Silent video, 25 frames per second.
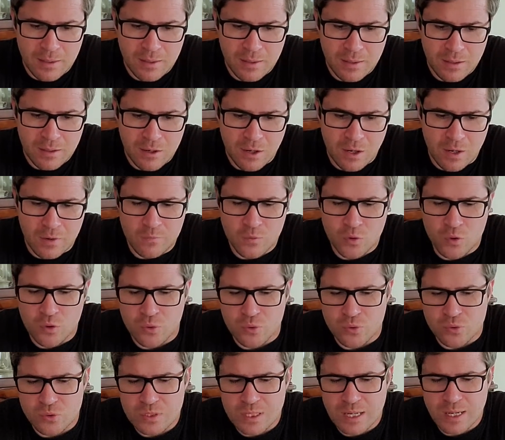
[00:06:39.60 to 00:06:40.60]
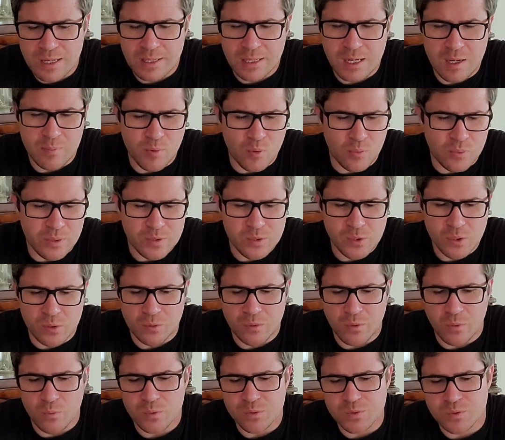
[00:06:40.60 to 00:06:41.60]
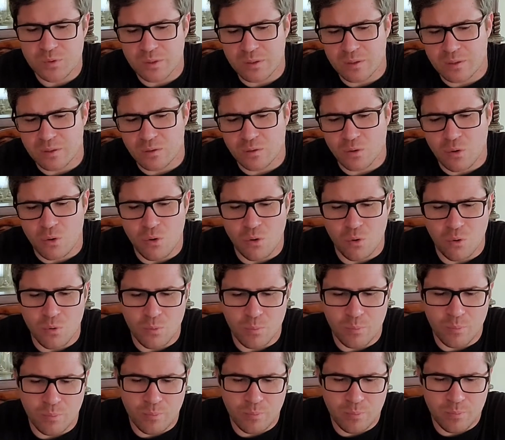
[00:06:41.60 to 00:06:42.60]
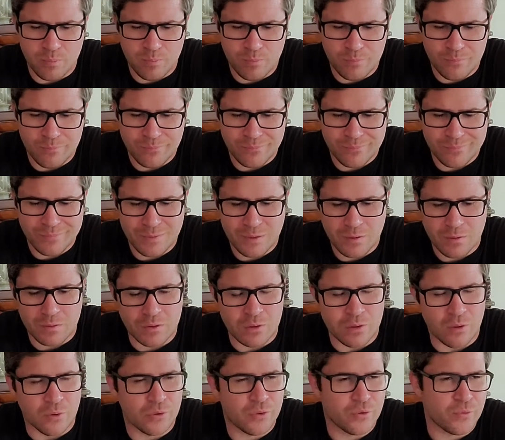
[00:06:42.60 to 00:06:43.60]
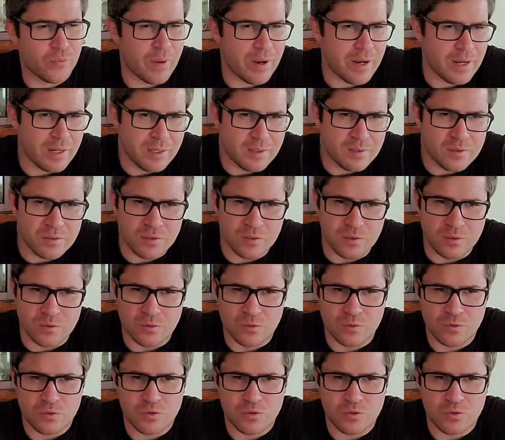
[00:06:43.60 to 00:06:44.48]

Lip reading: Carnival Cruise Line, a couple weeks ago, there was the whole, you know, threatening to